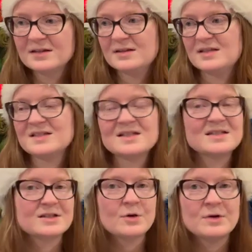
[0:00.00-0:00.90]
This
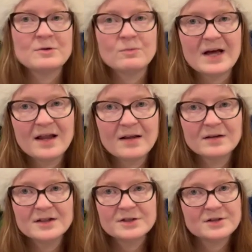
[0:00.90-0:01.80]
isn't going
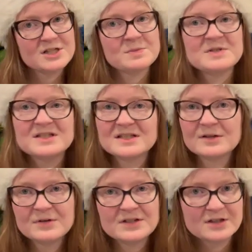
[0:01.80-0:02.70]
well. Christmas isn't
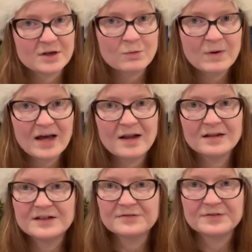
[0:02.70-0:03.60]
going to go
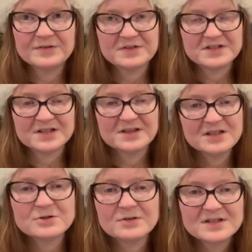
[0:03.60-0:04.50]
well if, if this
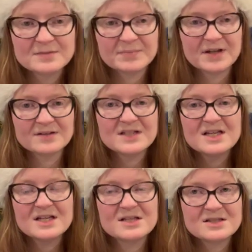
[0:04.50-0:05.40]
cathedral isn't built.
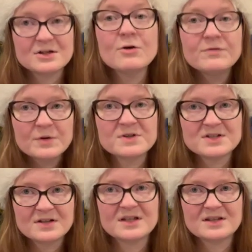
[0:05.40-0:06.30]
He's so
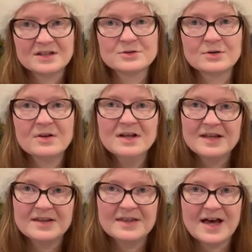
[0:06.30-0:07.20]
focused on the cathedral
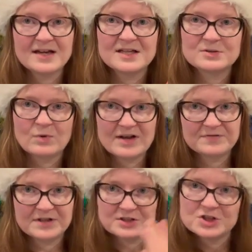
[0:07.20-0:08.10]
that his wife
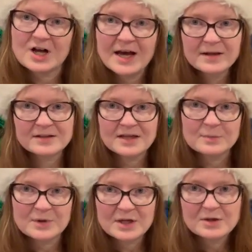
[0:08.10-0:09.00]
and his child get a
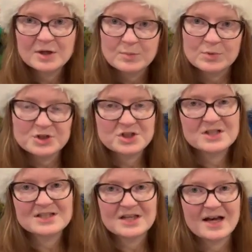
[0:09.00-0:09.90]
bit
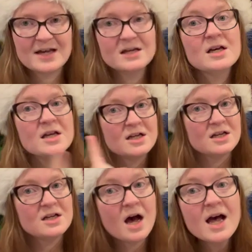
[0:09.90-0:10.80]
pushed aside.
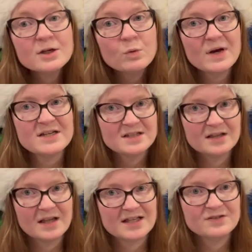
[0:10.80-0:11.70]
Not quite
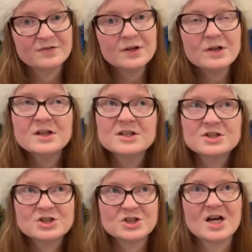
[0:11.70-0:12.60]
neglectful,
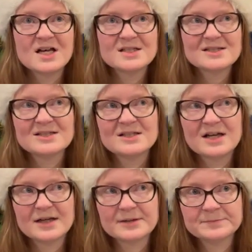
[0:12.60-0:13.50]
just,
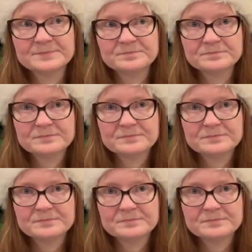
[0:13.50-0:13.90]
um,